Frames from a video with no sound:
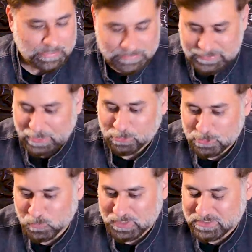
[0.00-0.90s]

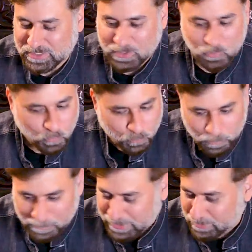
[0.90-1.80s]
sounds which
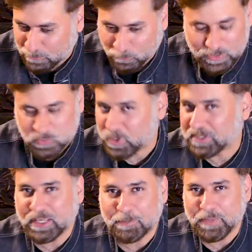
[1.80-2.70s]

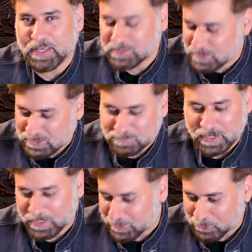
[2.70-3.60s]
one can make just
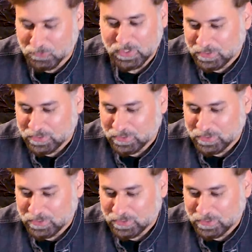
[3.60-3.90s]
by, you know,